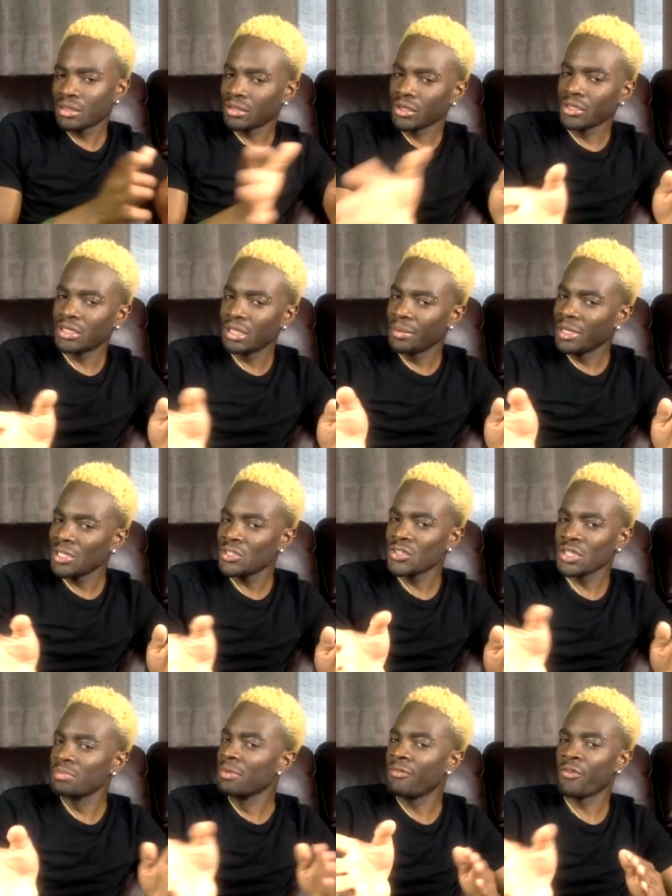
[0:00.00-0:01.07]
30 minutes
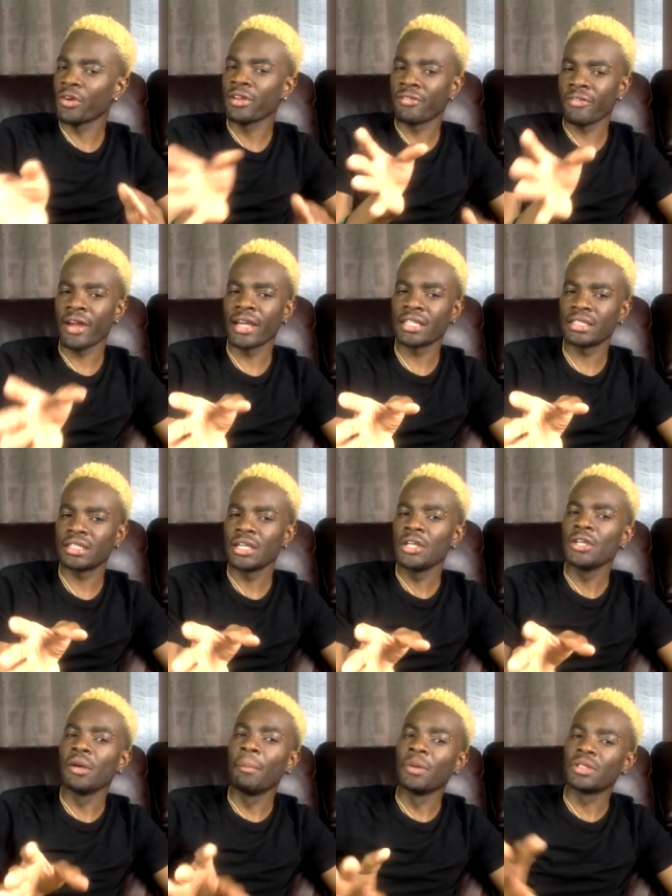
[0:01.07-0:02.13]
just before you fry it,
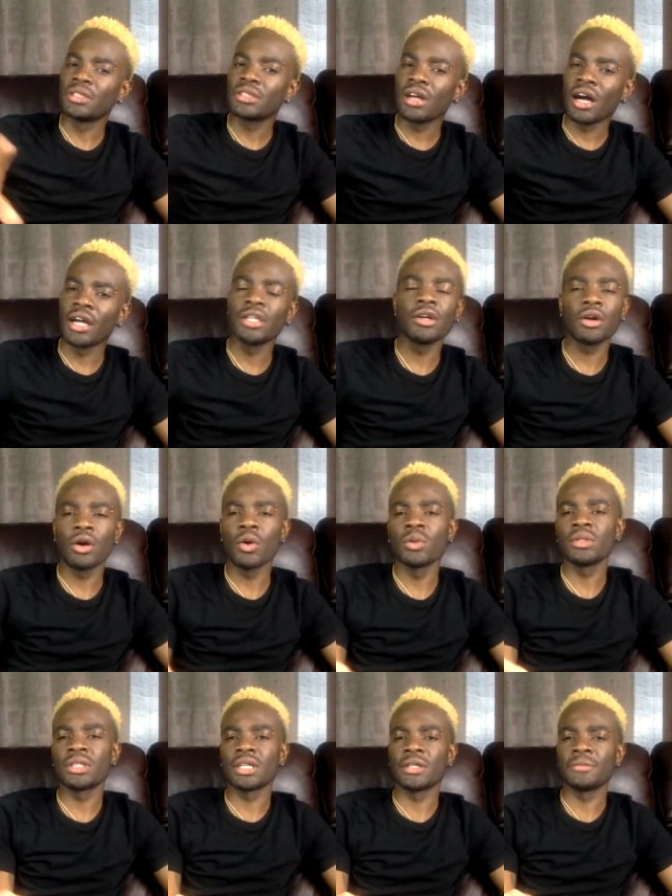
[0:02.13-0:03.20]
you put it on your
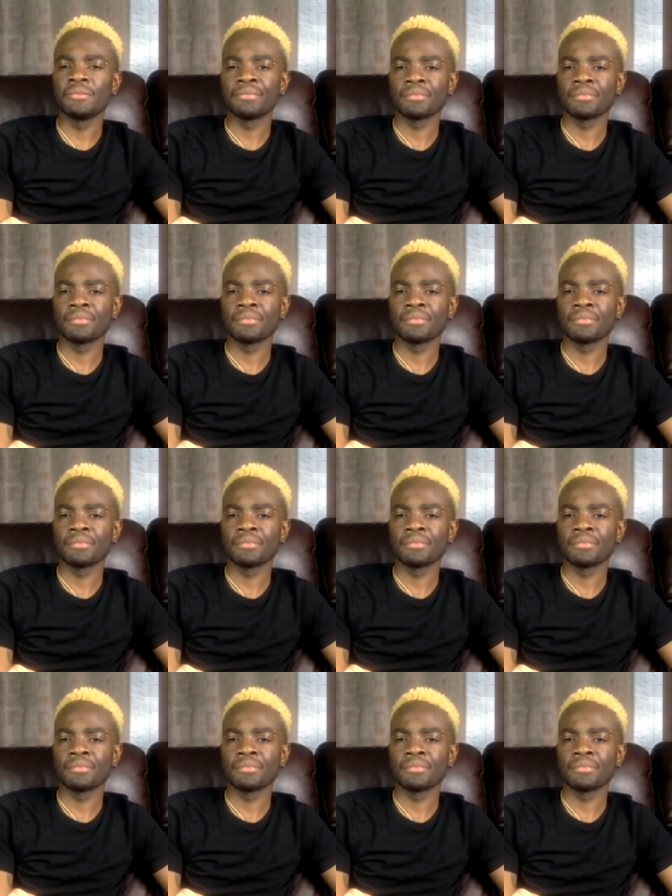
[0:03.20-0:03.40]
counter.